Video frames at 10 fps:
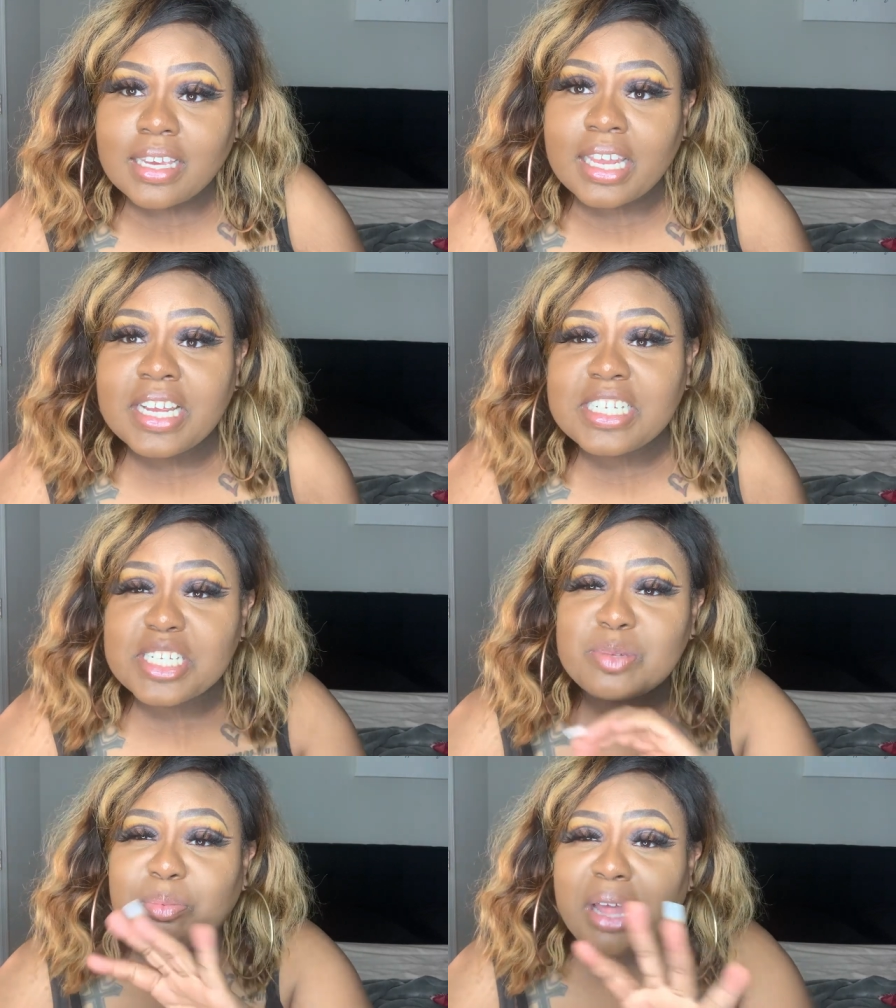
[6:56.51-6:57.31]
And it
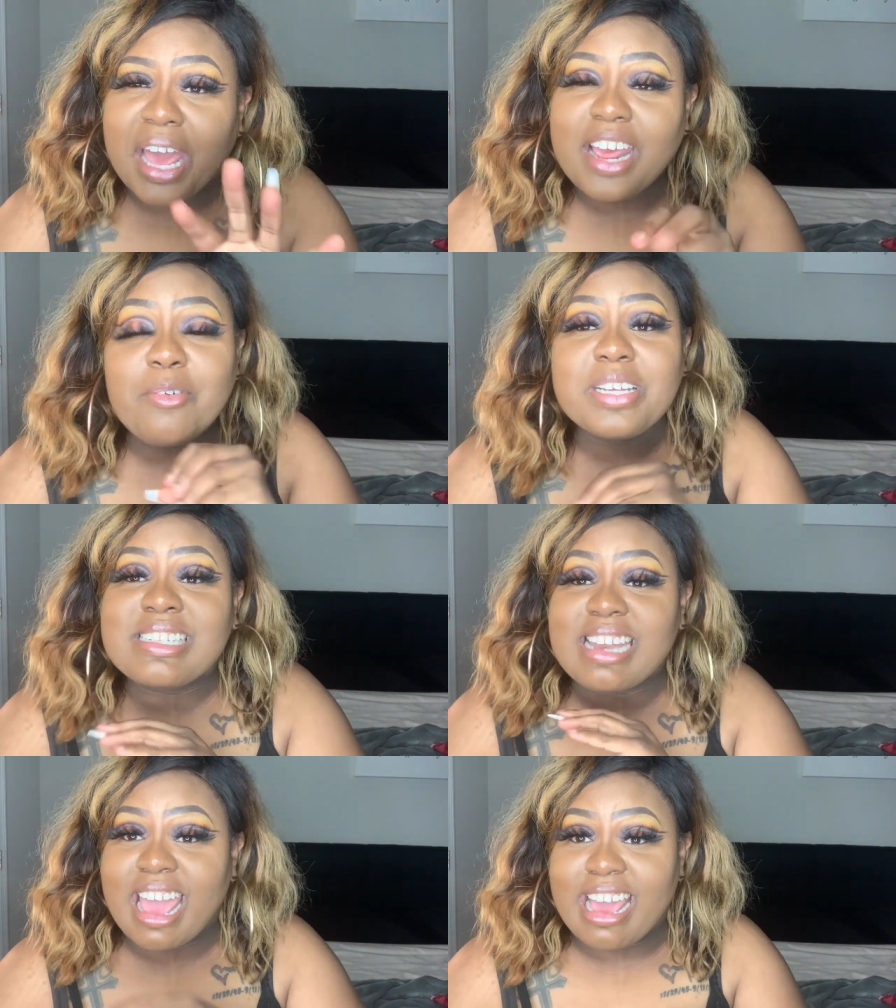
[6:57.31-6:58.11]
just splat. It
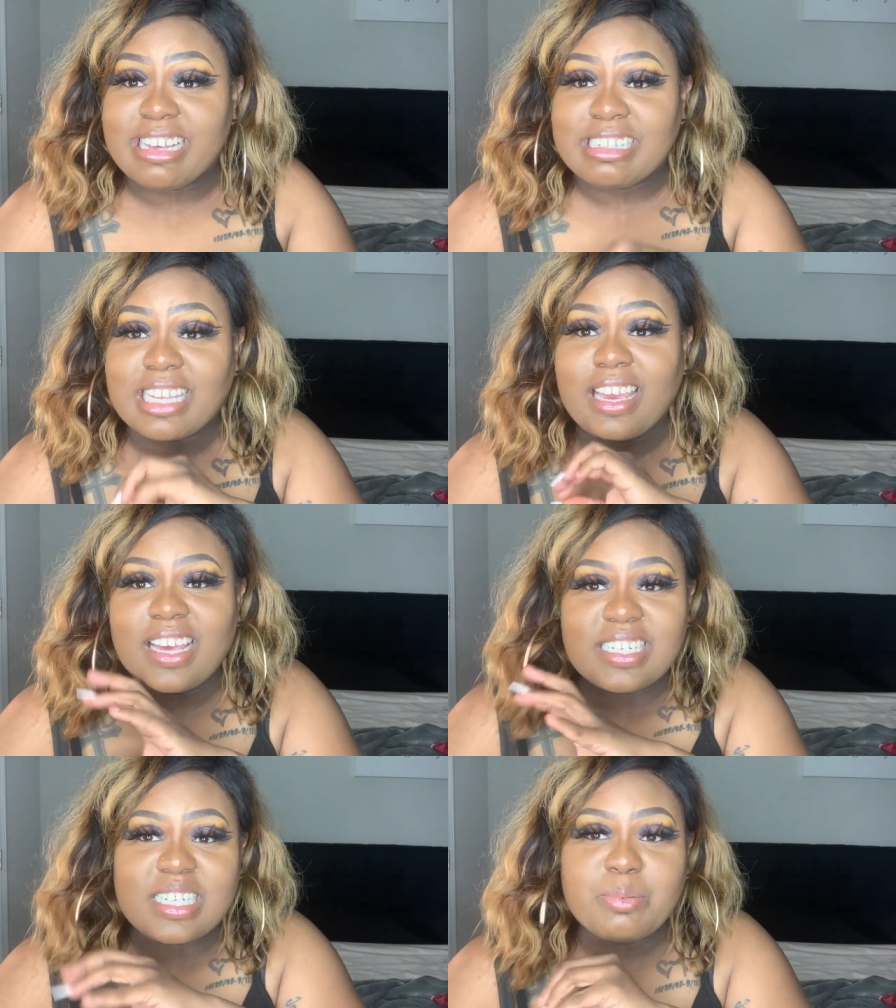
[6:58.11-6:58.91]
was nasty.
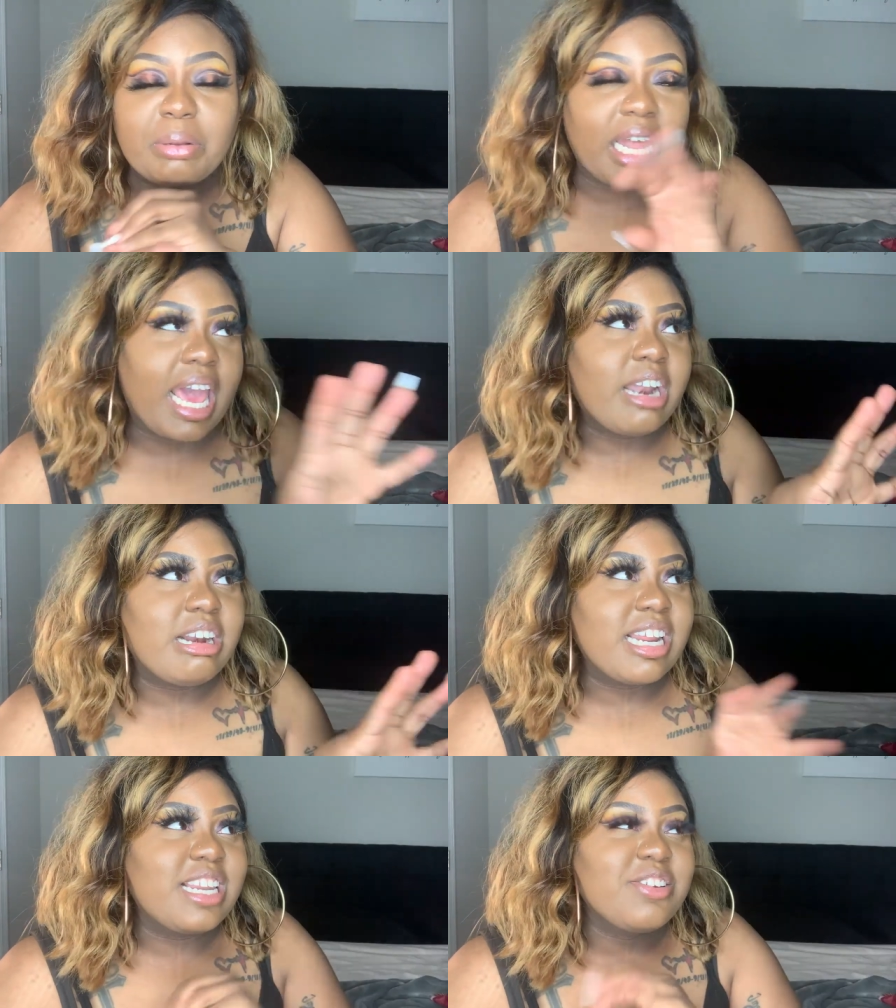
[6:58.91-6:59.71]
It
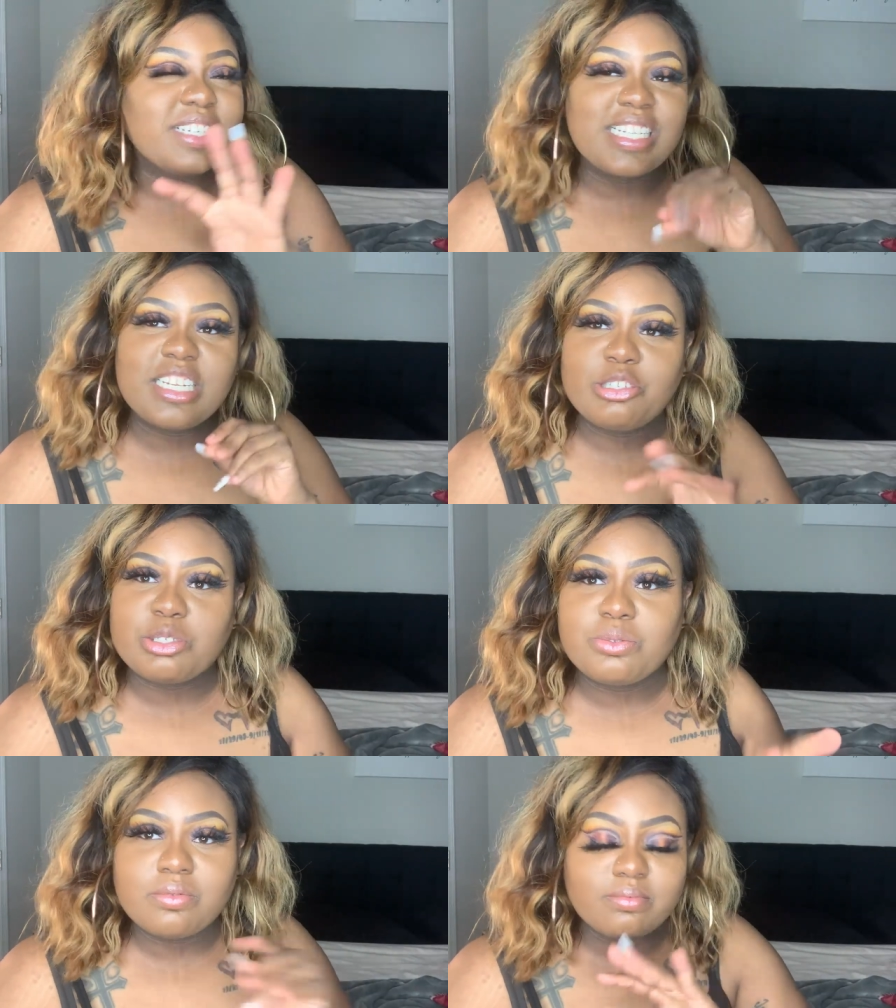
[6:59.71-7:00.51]
splattered, and you can see the drip.